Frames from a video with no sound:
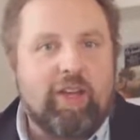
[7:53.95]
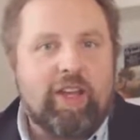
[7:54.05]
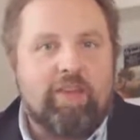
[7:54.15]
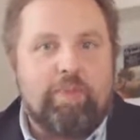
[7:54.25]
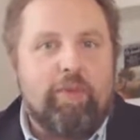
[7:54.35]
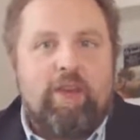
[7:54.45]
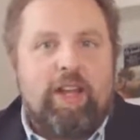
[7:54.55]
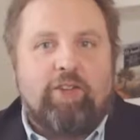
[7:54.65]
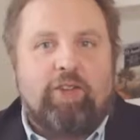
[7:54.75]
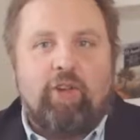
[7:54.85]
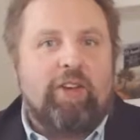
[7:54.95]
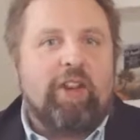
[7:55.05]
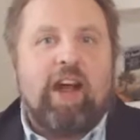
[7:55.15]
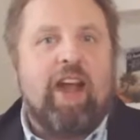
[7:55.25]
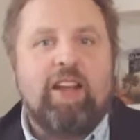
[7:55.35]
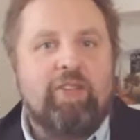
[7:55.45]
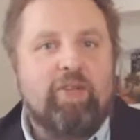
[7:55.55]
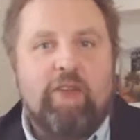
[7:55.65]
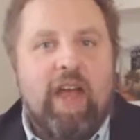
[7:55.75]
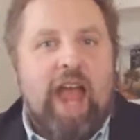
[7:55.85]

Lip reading: It can prevent certain kinds of